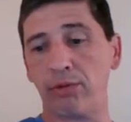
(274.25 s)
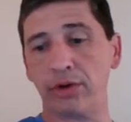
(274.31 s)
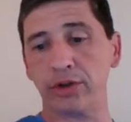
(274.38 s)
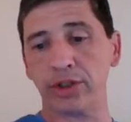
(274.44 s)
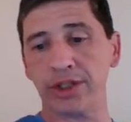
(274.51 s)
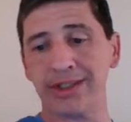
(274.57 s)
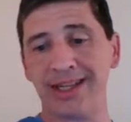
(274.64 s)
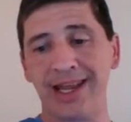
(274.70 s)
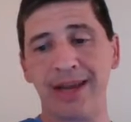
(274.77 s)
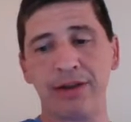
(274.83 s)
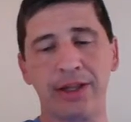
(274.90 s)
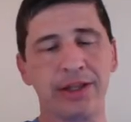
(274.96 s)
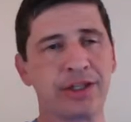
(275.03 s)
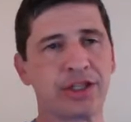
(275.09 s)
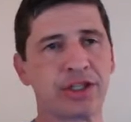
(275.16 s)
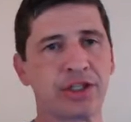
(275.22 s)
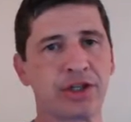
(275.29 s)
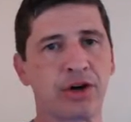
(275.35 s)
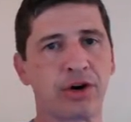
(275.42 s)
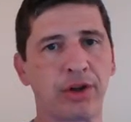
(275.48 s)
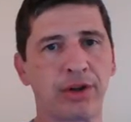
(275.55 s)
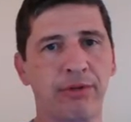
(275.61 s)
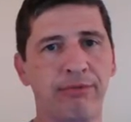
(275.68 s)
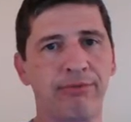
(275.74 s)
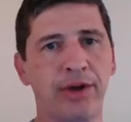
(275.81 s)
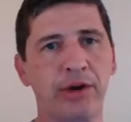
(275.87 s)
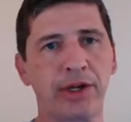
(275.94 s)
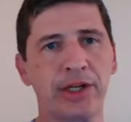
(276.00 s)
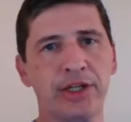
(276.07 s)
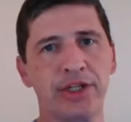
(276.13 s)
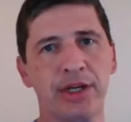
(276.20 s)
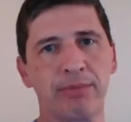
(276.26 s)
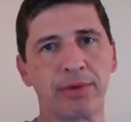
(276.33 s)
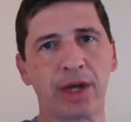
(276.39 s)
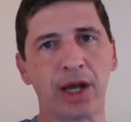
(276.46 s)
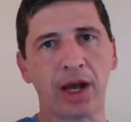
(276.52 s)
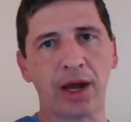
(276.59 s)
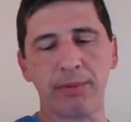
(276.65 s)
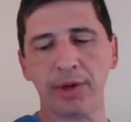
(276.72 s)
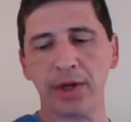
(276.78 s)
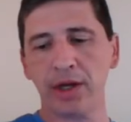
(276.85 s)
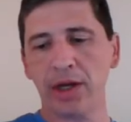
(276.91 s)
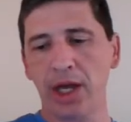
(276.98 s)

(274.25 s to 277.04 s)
Well, today they just started the Fairy Gem Cup,